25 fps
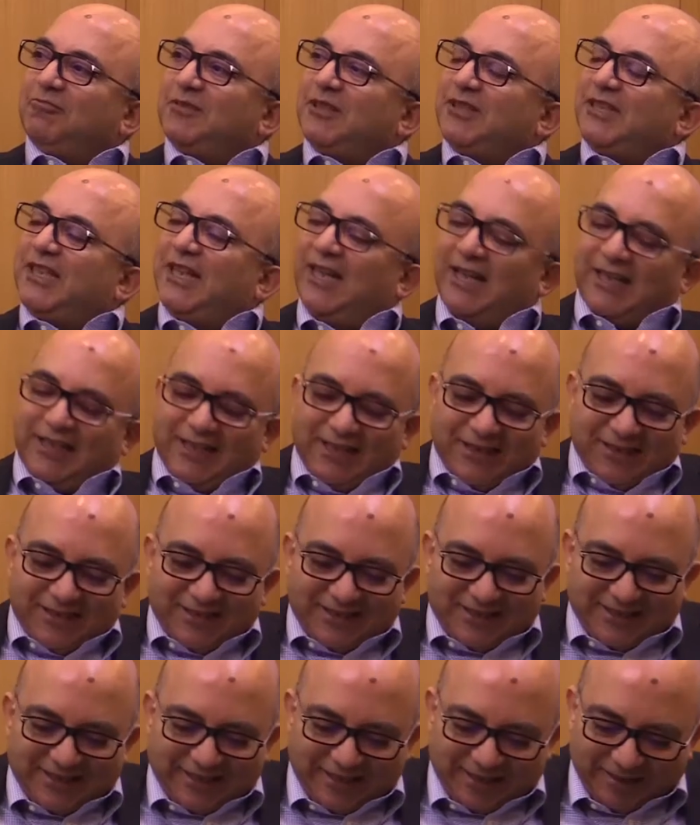Tell
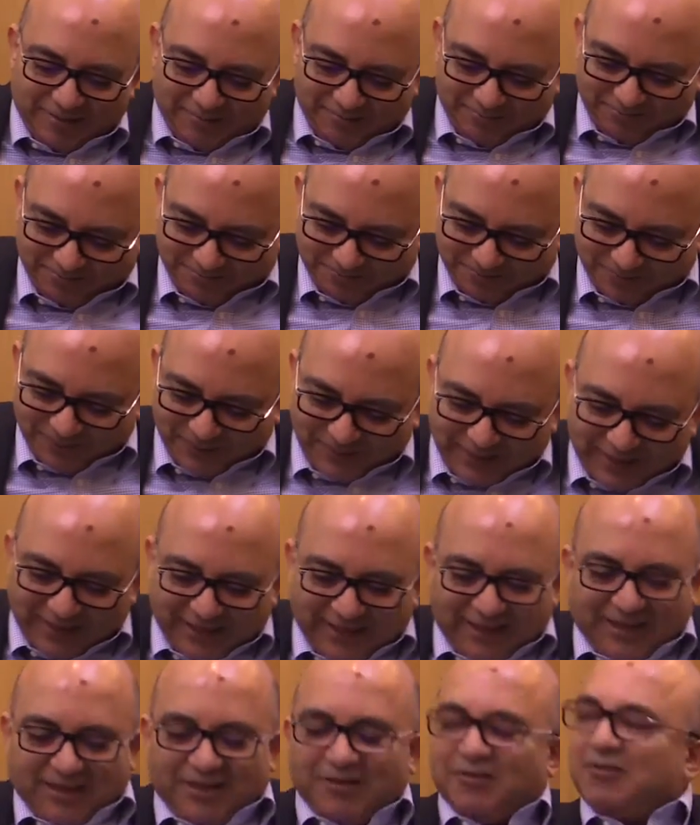us,
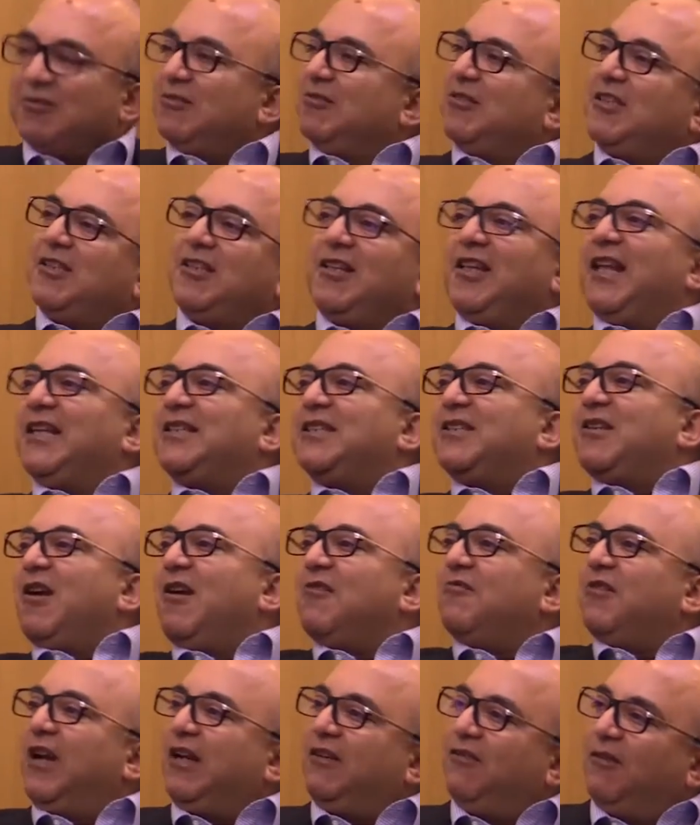let's start
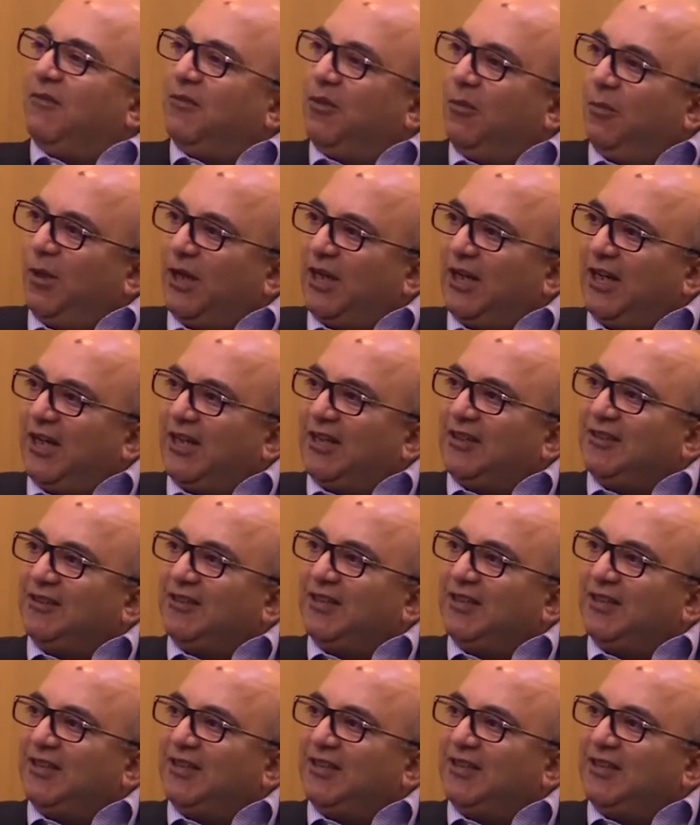right from the beginning.